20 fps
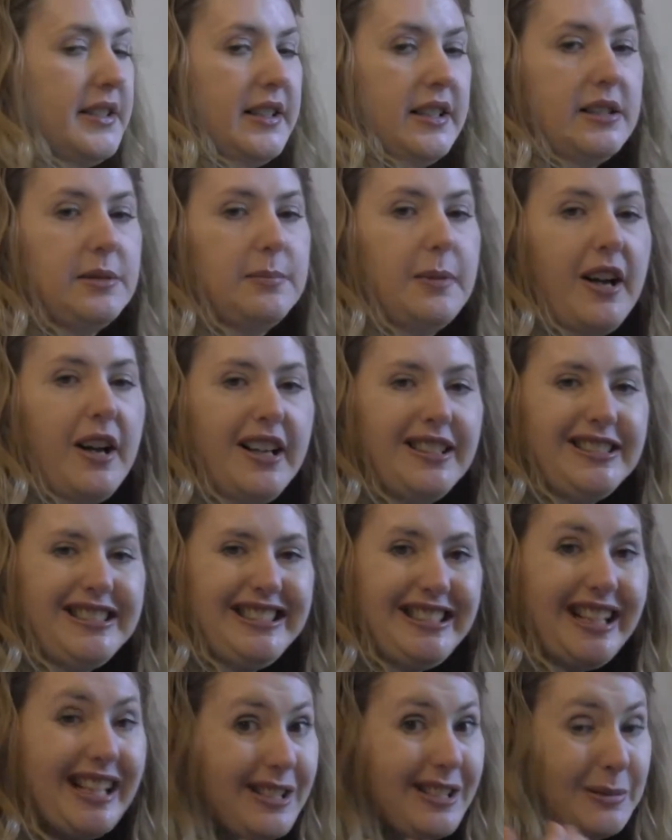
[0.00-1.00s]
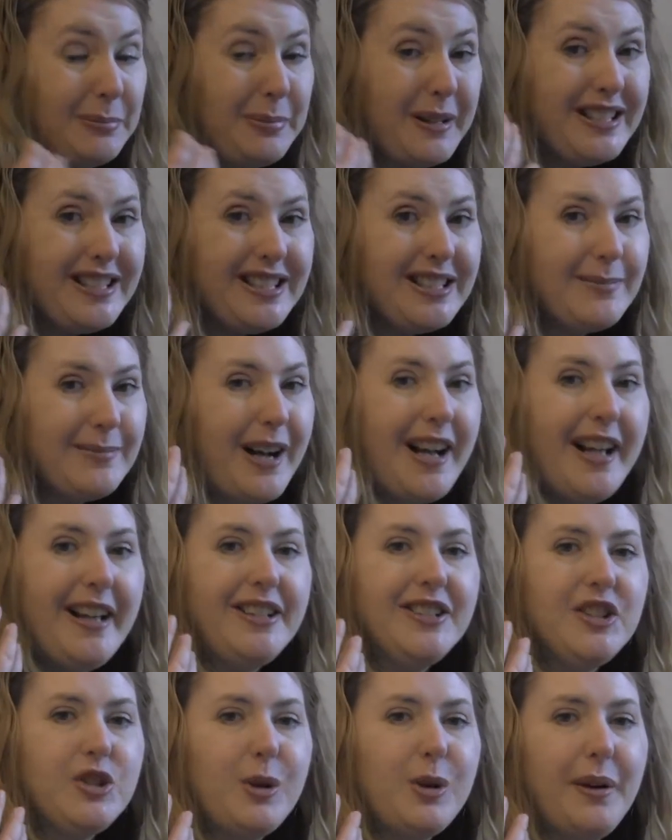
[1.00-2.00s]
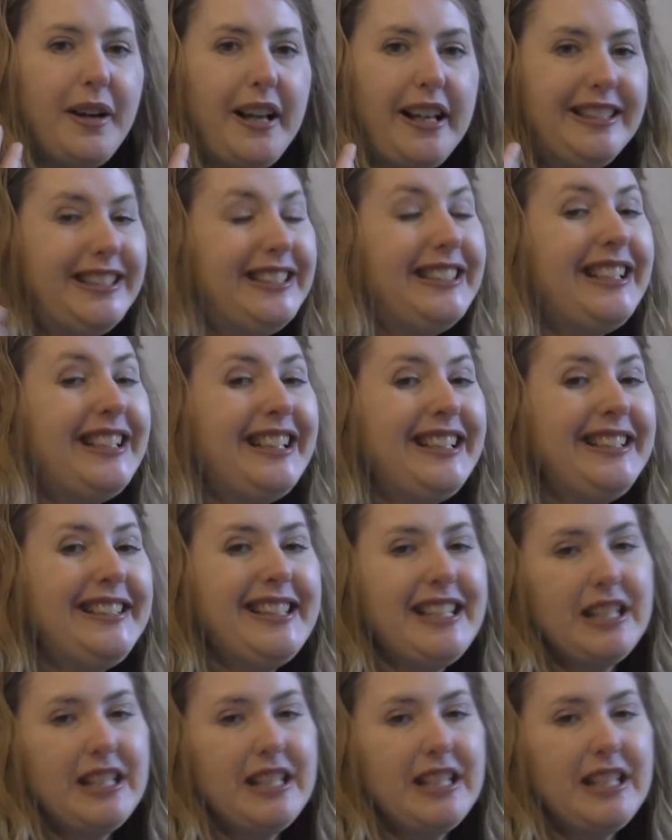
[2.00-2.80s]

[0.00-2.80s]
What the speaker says: the smile an open smile showing teeth?